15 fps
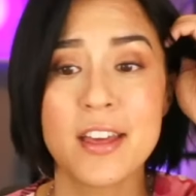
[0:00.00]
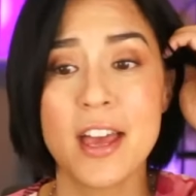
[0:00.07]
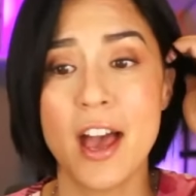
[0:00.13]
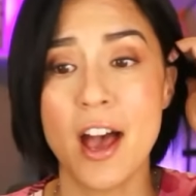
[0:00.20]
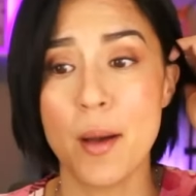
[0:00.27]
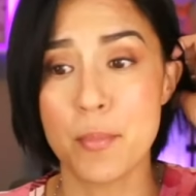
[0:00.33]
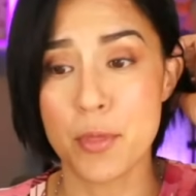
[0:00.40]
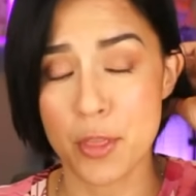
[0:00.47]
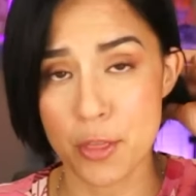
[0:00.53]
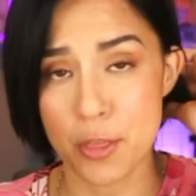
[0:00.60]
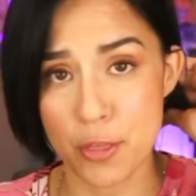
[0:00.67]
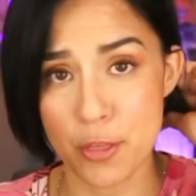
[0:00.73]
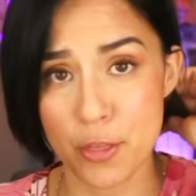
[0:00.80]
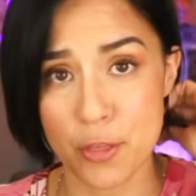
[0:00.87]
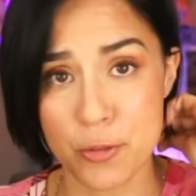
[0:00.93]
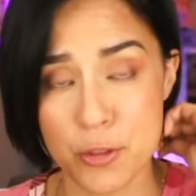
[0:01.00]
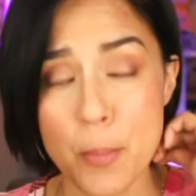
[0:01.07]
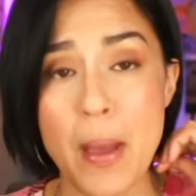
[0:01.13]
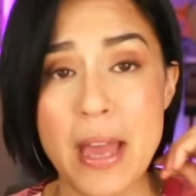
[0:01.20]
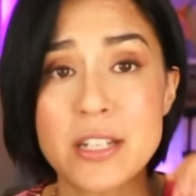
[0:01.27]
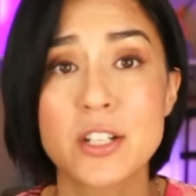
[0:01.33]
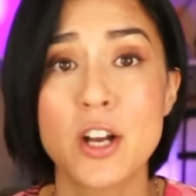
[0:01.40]
The
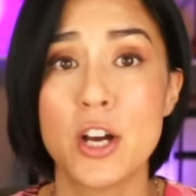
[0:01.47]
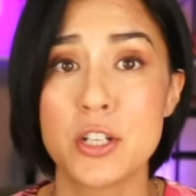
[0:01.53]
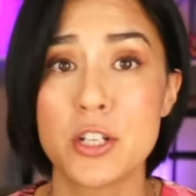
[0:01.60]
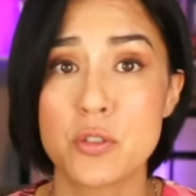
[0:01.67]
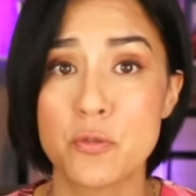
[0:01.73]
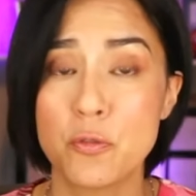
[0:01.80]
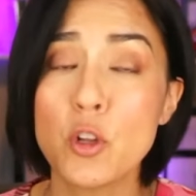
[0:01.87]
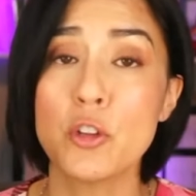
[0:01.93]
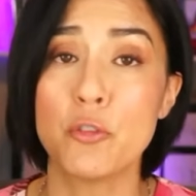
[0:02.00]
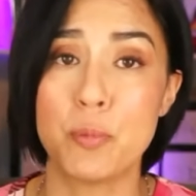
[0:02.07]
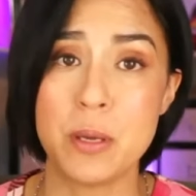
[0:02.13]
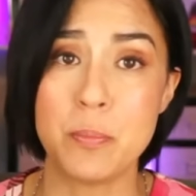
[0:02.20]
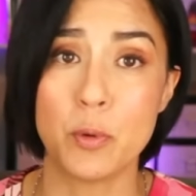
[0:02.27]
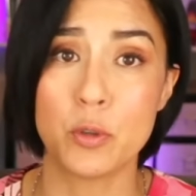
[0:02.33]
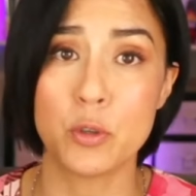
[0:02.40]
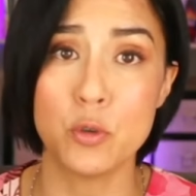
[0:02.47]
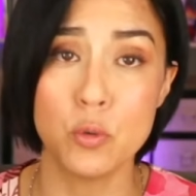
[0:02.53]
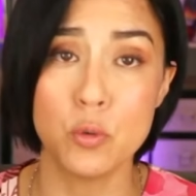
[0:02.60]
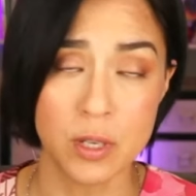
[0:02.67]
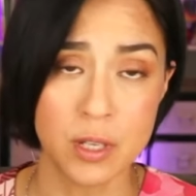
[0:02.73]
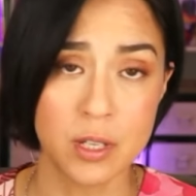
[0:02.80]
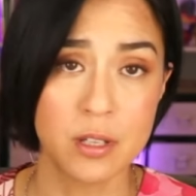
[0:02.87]
Pentagon is full of people
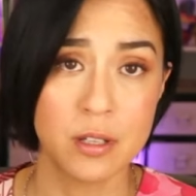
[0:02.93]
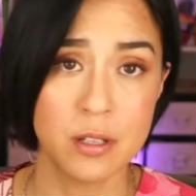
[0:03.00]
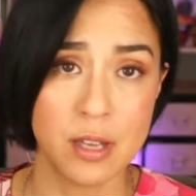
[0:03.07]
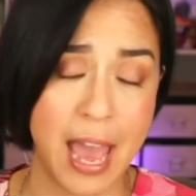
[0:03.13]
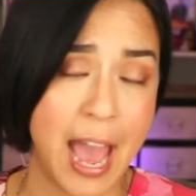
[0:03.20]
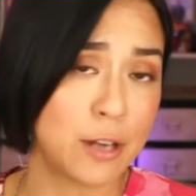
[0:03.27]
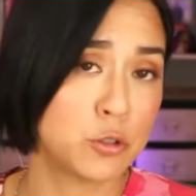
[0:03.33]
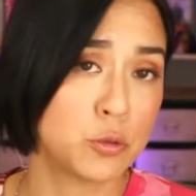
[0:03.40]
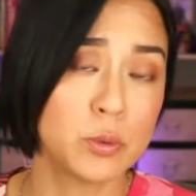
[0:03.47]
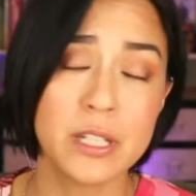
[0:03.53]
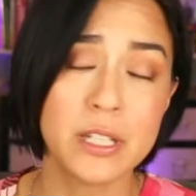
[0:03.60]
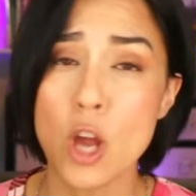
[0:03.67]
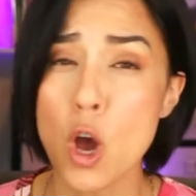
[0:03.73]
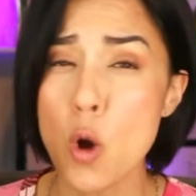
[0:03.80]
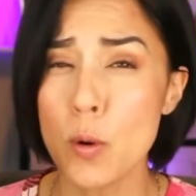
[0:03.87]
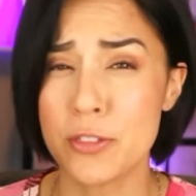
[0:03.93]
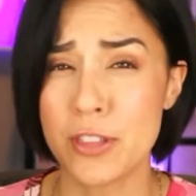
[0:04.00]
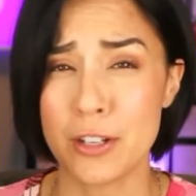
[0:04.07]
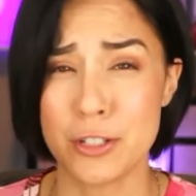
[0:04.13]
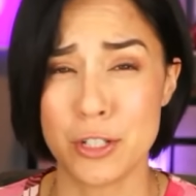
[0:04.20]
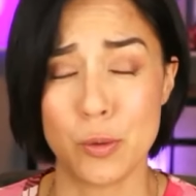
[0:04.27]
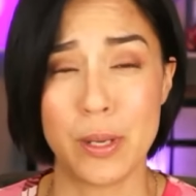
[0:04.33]
who actually know what
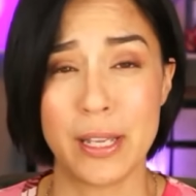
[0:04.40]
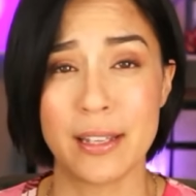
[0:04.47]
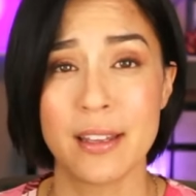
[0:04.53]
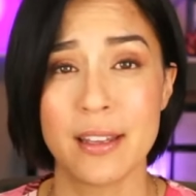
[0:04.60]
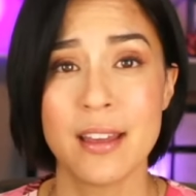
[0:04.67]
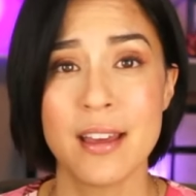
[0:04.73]
they're doing.